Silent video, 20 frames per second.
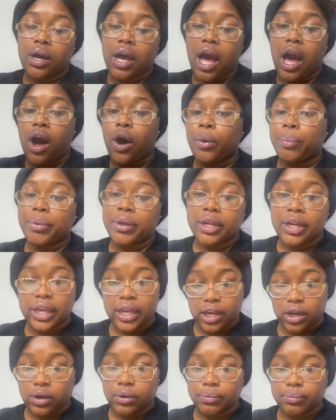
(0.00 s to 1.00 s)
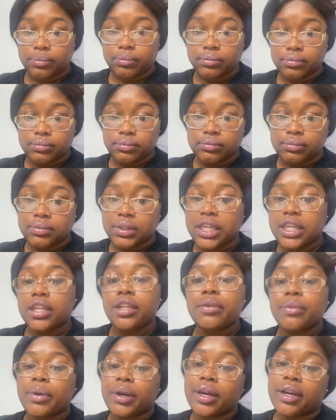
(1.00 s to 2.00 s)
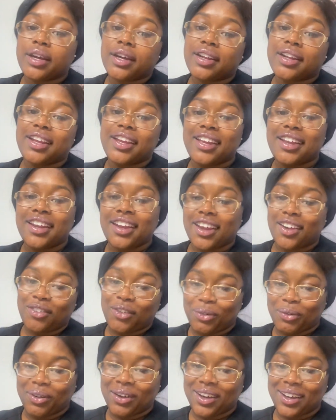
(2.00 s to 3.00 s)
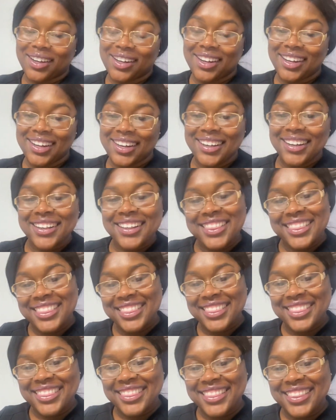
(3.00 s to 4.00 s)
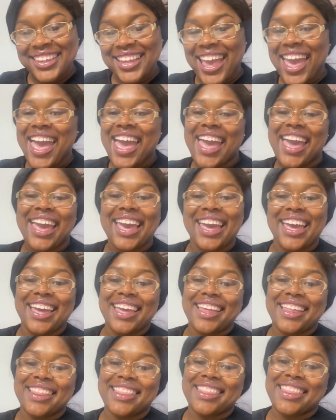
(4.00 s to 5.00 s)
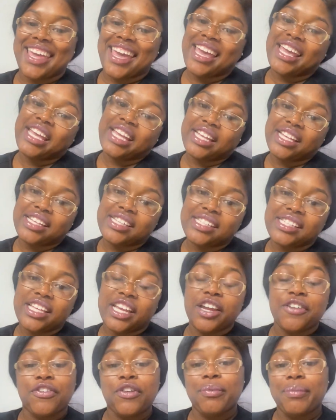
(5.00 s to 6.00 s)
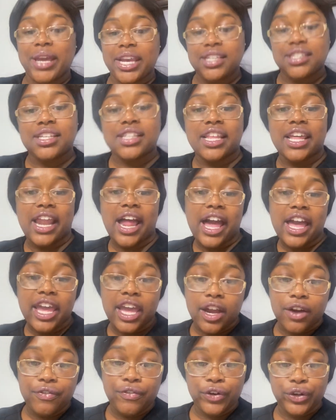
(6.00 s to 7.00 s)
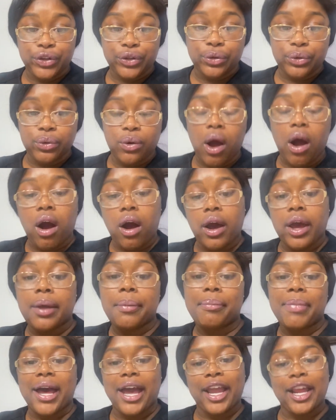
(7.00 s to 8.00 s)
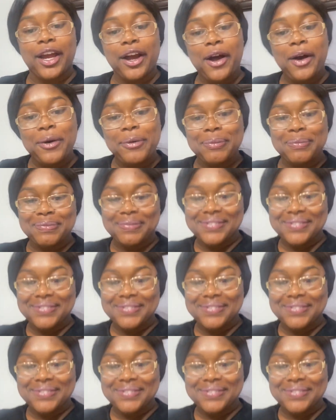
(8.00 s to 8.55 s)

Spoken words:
I hope it'll help anyone and everyone. And that is the information that I have for you on buying a home.